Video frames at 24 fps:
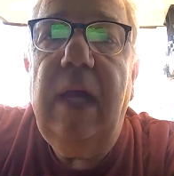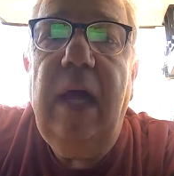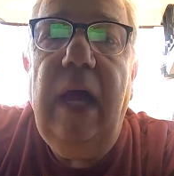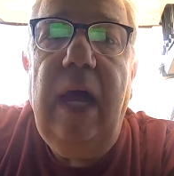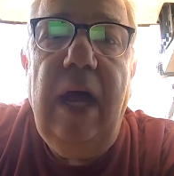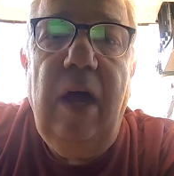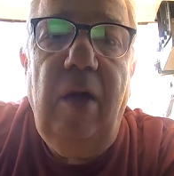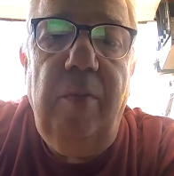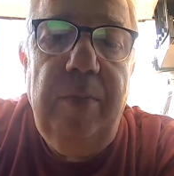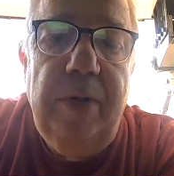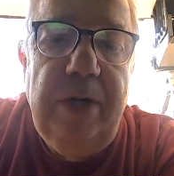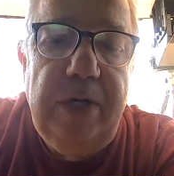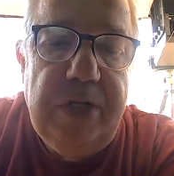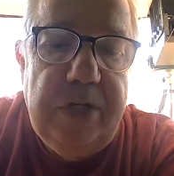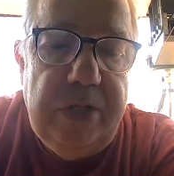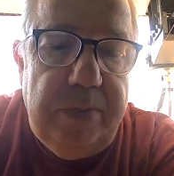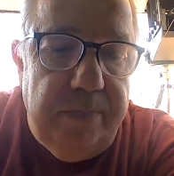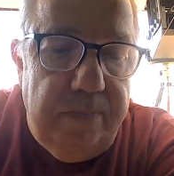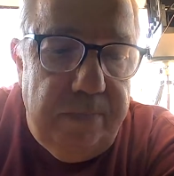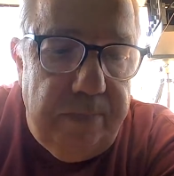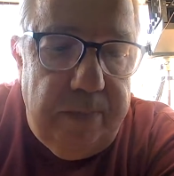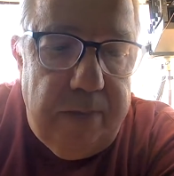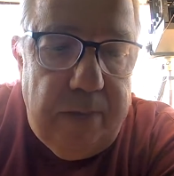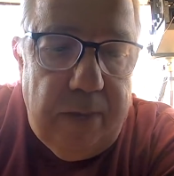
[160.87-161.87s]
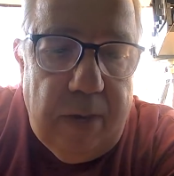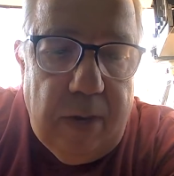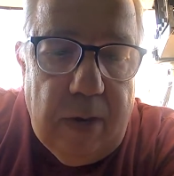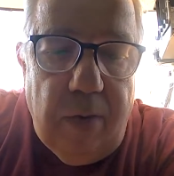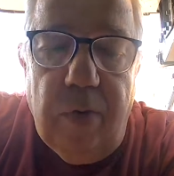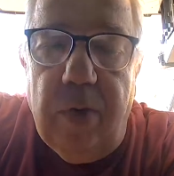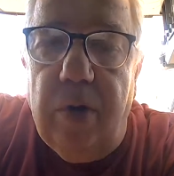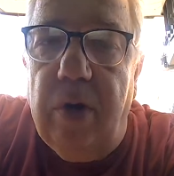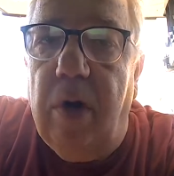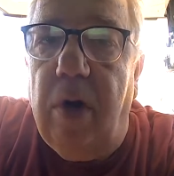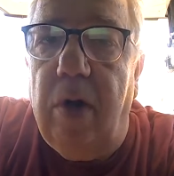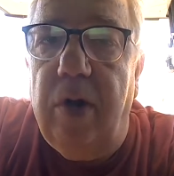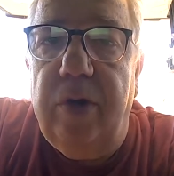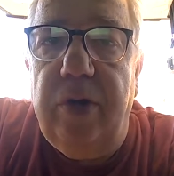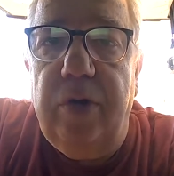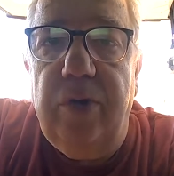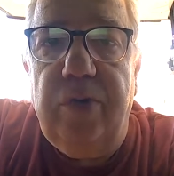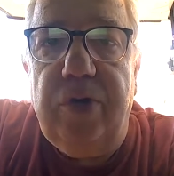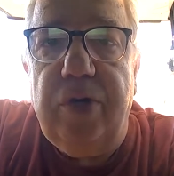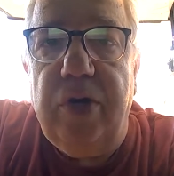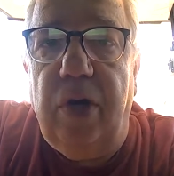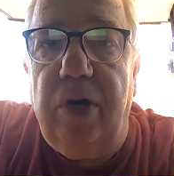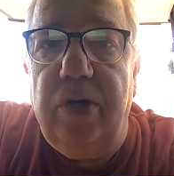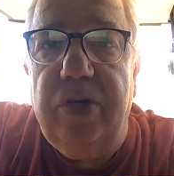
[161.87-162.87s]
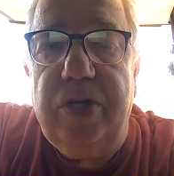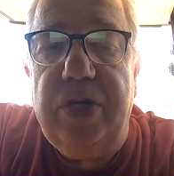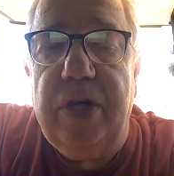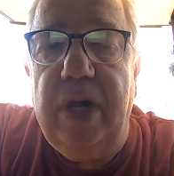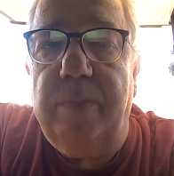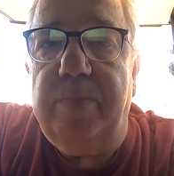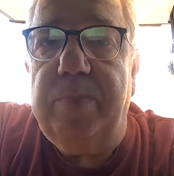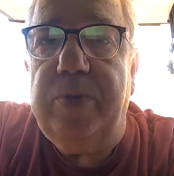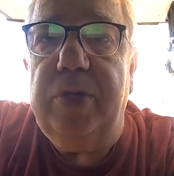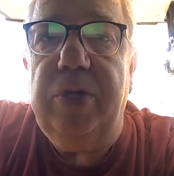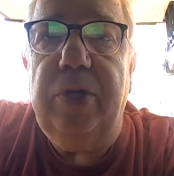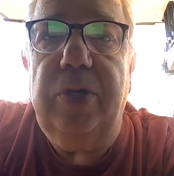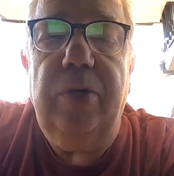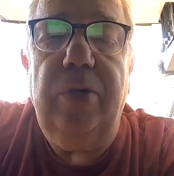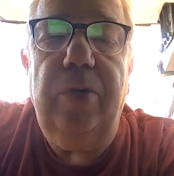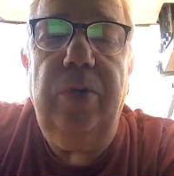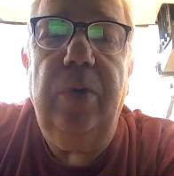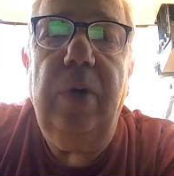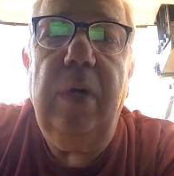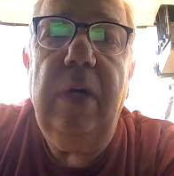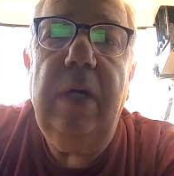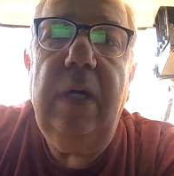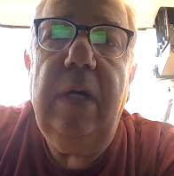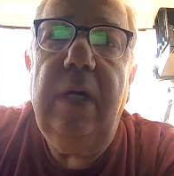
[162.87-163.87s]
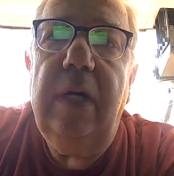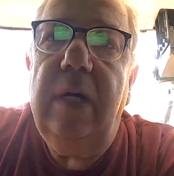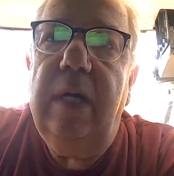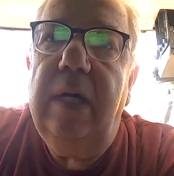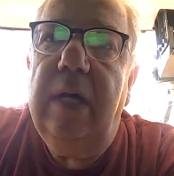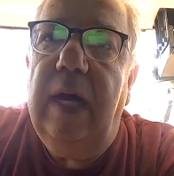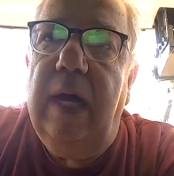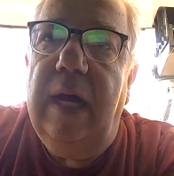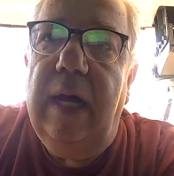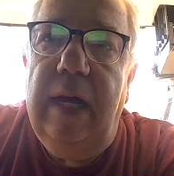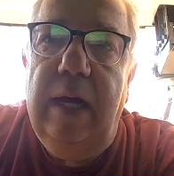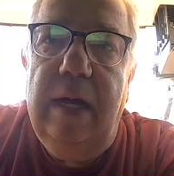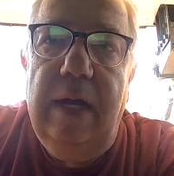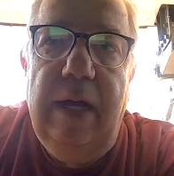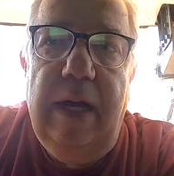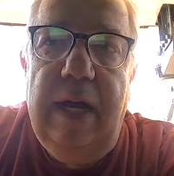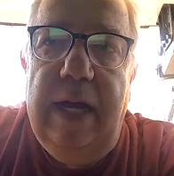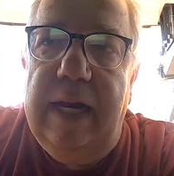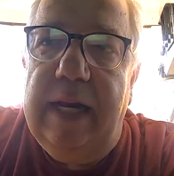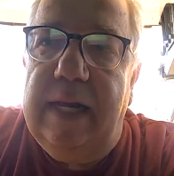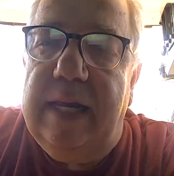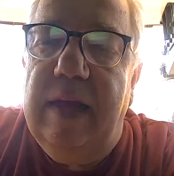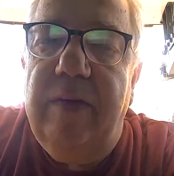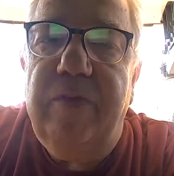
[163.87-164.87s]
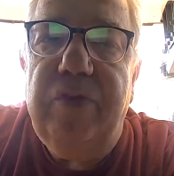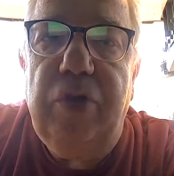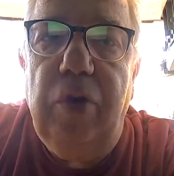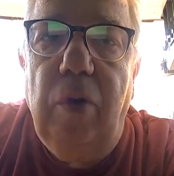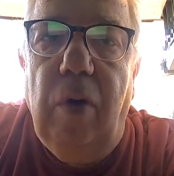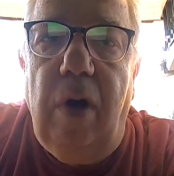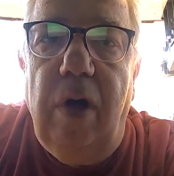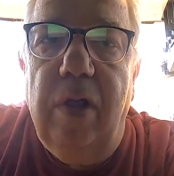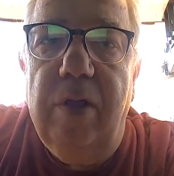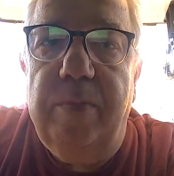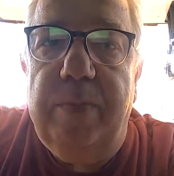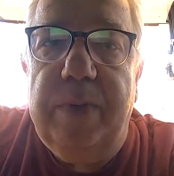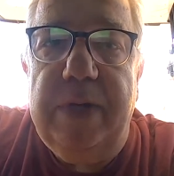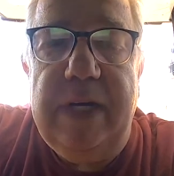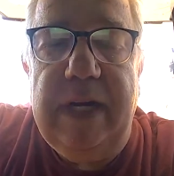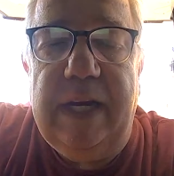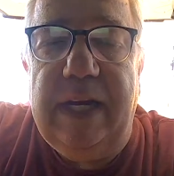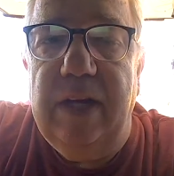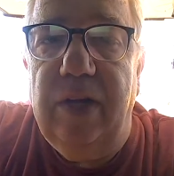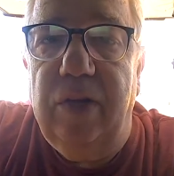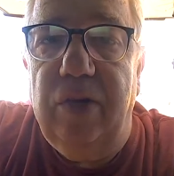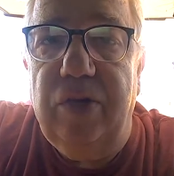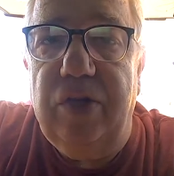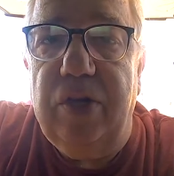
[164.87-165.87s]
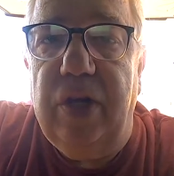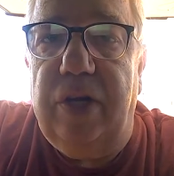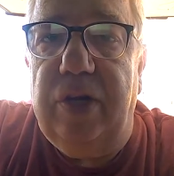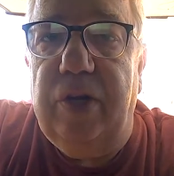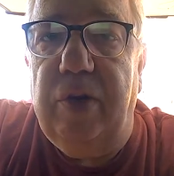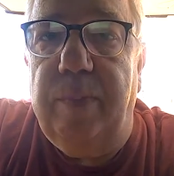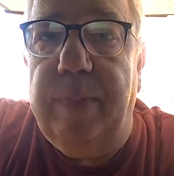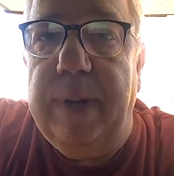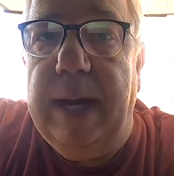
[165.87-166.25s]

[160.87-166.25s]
How much power are you charged up to, and it gives you all the particulars on your